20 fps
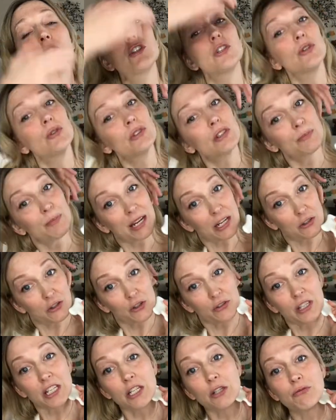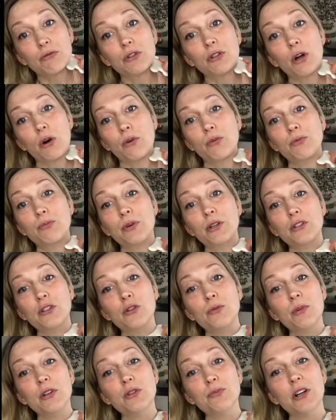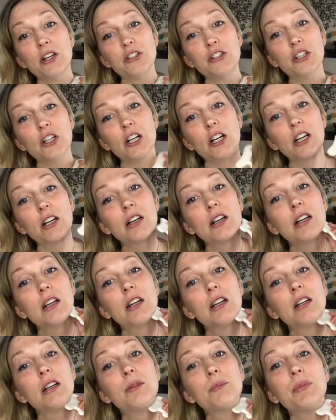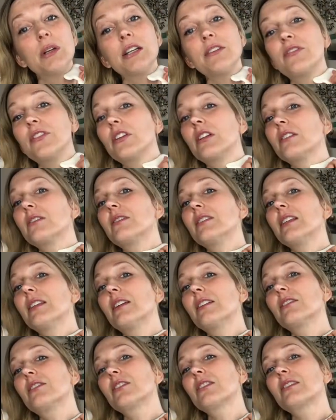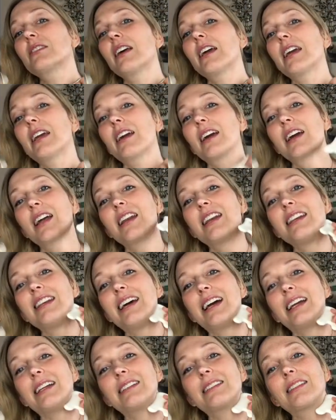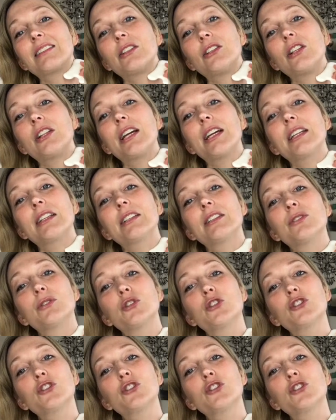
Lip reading: too to make sure that you don't put too much pressure. But if you can see, that's just like nice little like